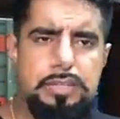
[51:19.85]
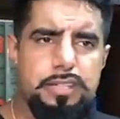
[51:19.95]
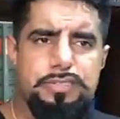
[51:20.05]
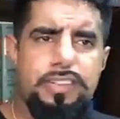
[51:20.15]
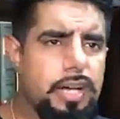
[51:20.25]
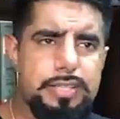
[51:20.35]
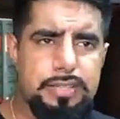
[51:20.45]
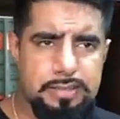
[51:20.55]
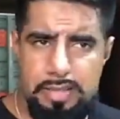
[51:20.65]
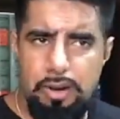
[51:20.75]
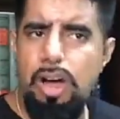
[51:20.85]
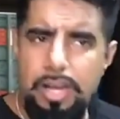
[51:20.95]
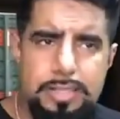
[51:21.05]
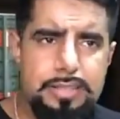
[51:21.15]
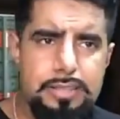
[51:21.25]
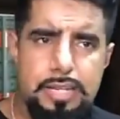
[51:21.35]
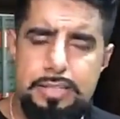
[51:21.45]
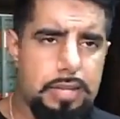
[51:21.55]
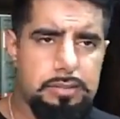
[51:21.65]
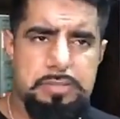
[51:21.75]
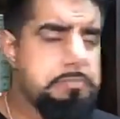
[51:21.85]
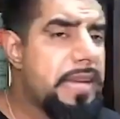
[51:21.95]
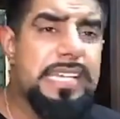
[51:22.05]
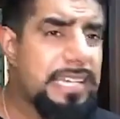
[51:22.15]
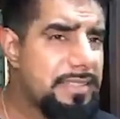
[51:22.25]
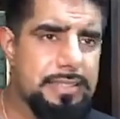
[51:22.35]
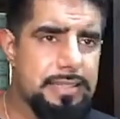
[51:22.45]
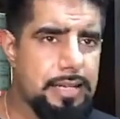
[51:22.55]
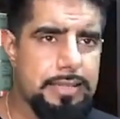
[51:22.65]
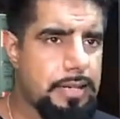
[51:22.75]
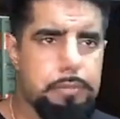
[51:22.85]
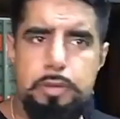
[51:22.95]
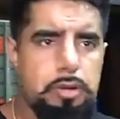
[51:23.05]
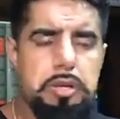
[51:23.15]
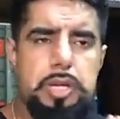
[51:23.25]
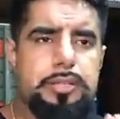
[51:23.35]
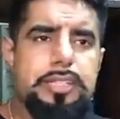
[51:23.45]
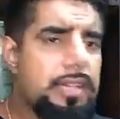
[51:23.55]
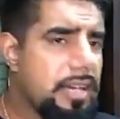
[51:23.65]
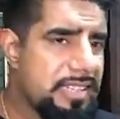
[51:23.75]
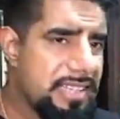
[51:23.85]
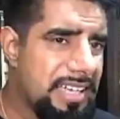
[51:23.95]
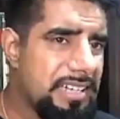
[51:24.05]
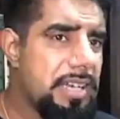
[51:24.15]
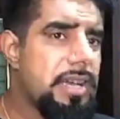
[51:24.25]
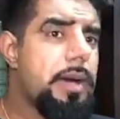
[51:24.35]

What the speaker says: There's fine, there are hadith like that. There's many hadith like that. I'm not denying that.